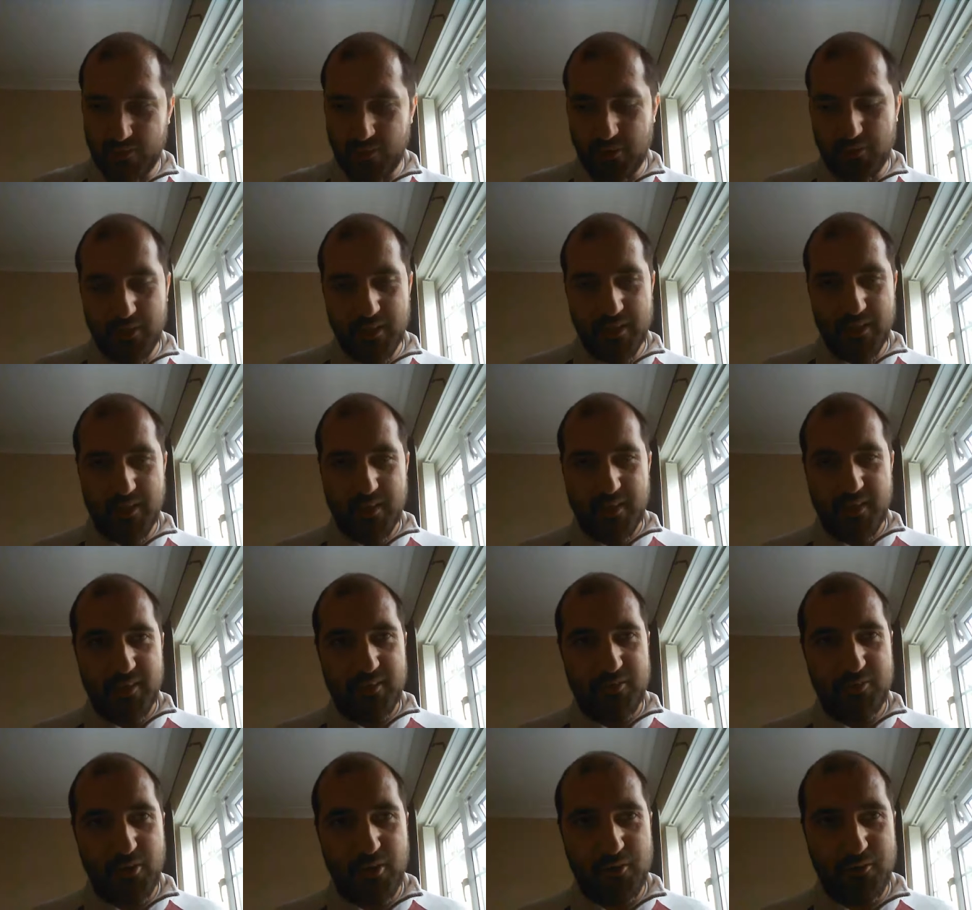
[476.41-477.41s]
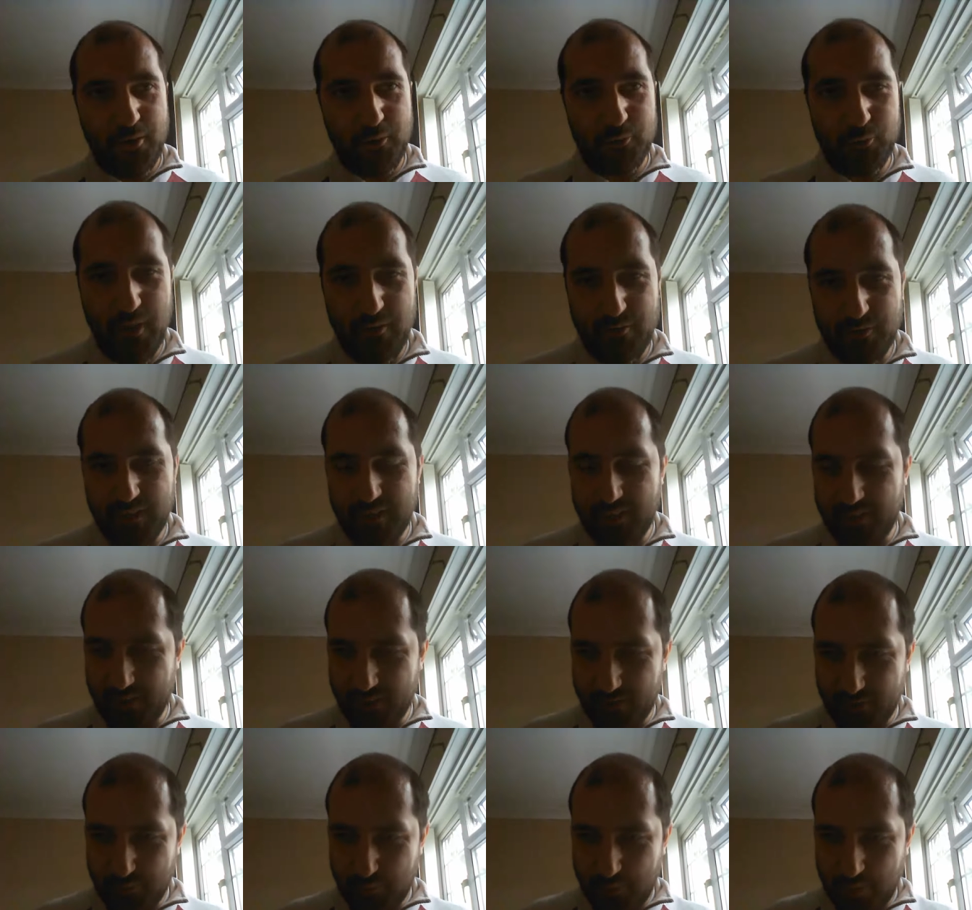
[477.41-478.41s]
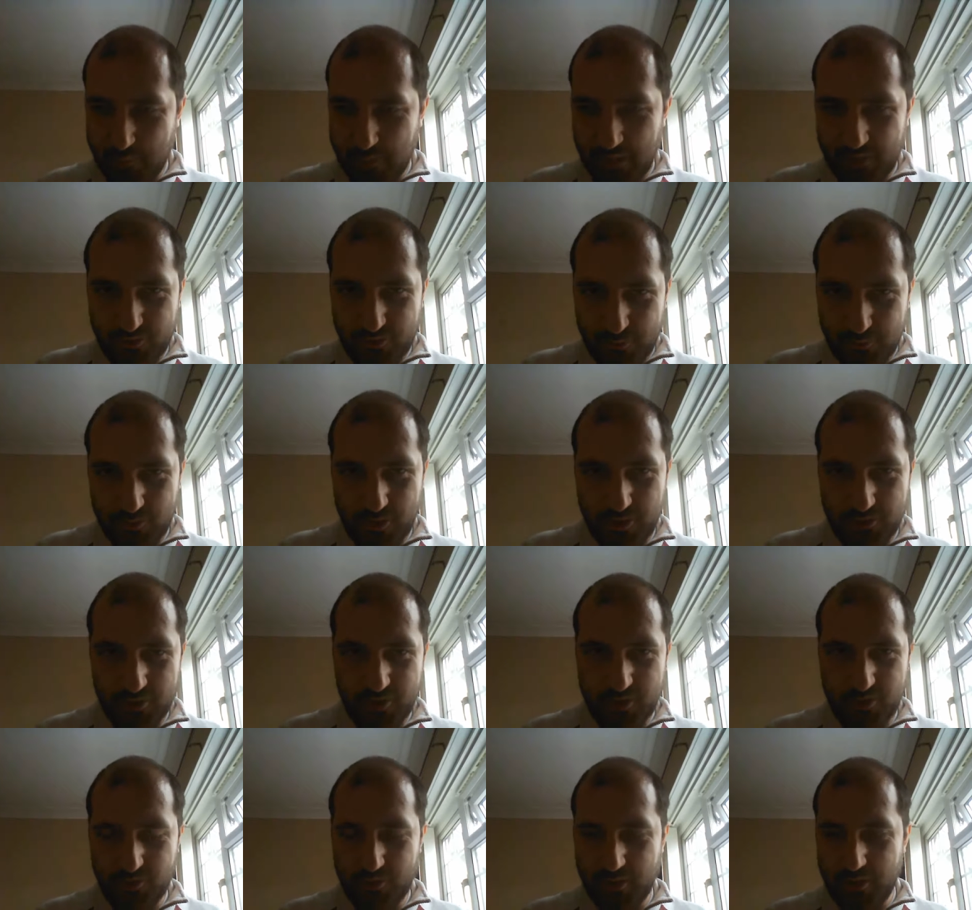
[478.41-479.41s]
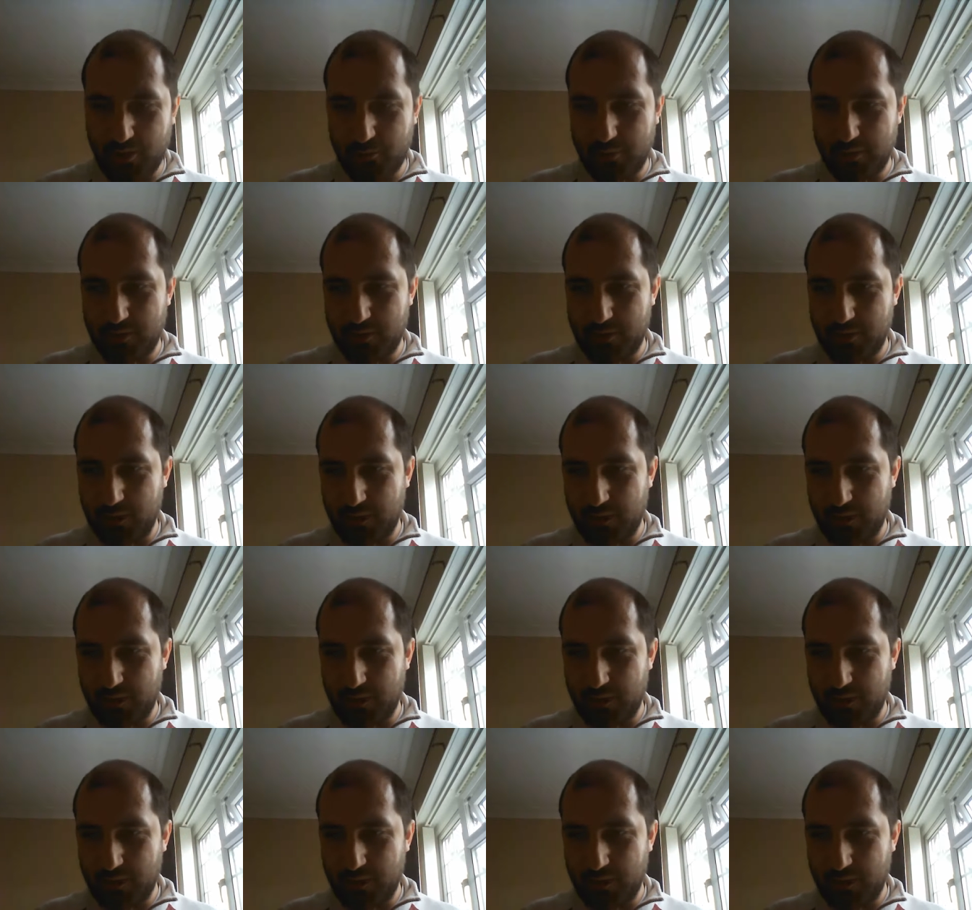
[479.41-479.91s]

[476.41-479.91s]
So sorry if I was waffling, and I hope I made some sense in this video and